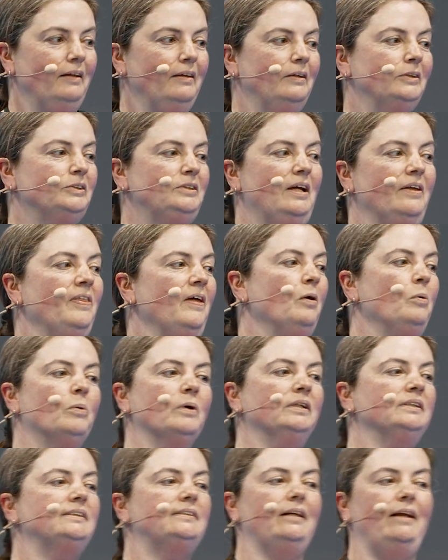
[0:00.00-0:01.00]
There's nothing
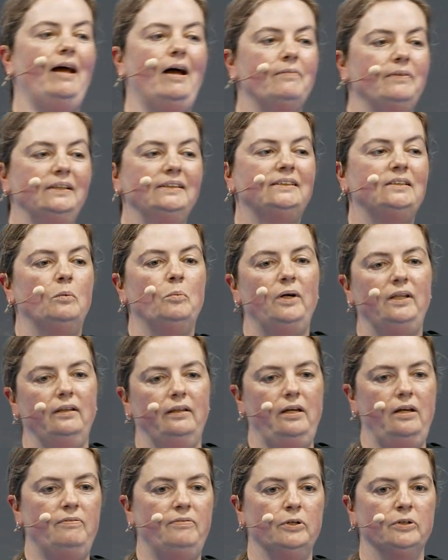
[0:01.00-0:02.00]
worse than having someone
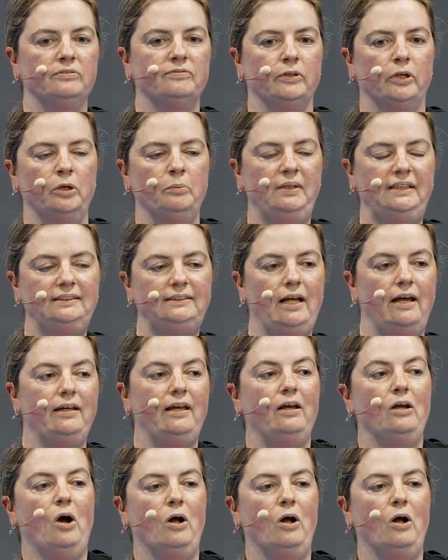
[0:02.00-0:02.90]
leave your firm and taking